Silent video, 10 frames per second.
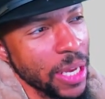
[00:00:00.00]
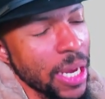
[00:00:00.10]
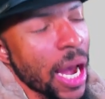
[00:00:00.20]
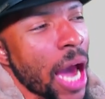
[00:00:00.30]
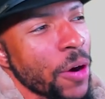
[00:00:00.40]

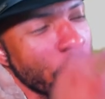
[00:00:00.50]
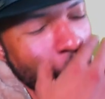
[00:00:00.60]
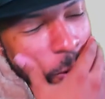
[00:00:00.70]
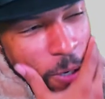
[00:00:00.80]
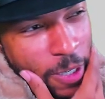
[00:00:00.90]
I don't,
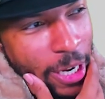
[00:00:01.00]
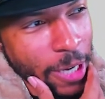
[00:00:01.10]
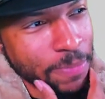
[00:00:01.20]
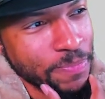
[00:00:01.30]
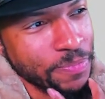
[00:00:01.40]
hold on
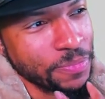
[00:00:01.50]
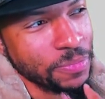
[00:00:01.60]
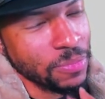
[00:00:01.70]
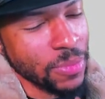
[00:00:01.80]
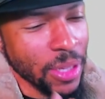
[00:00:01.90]

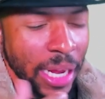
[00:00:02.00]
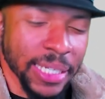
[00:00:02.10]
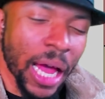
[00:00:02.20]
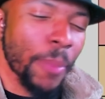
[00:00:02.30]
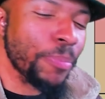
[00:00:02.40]
now. Like I
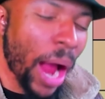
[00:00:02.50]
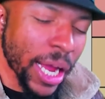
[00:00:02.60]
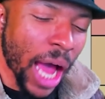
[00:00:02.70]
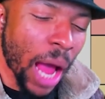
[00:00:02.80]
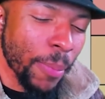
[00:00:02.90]
said, I
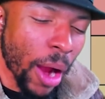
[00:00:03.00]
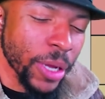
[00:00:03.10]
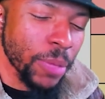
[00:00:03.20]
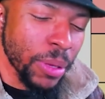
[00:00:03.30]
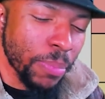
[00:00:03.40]
probably
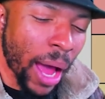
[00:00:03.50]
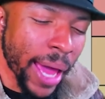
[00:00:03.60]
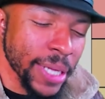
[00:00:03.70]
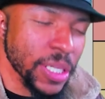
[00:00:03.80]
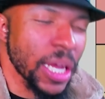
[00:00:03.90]
could be
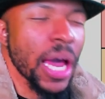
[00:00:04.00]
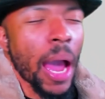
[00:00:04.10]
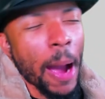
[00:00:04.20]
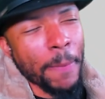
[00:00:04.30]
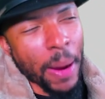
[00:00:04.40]
biased,
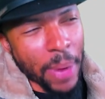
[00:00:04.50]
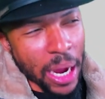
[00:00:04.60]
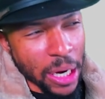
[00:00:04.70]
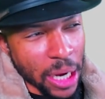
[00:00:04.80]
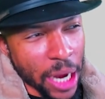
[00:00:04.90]
but I'm not
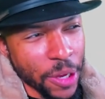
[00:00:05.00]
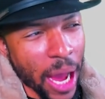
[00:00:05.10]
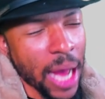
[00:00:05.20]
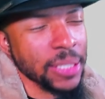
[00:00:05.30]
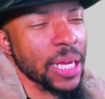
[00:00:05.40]
gonna lie to you
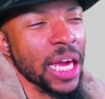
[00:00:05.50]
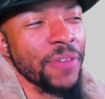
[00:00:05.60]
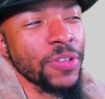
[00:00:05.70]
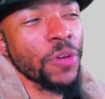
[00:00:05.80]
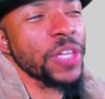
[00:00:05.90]
guys.
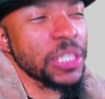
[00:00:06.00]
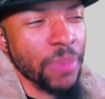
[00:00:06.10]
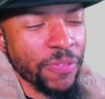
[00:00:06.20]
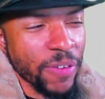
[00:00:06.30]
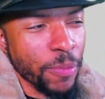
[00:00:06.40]
Even though this is my
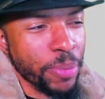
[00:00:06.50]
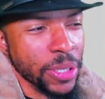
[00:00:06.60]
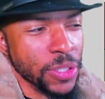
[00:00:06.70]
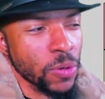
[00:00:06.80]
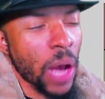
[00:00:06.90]
favorite
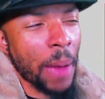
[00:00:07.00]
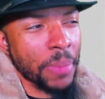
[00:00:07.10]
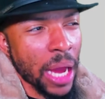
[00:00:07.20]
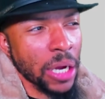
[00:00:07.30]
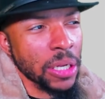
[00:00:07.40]
pistol, I'm
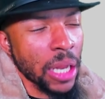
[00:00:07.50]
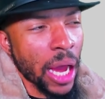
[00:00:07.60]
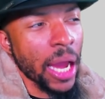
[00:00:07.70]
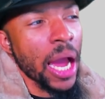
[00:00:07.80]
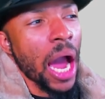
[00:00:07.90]
not gonna lie.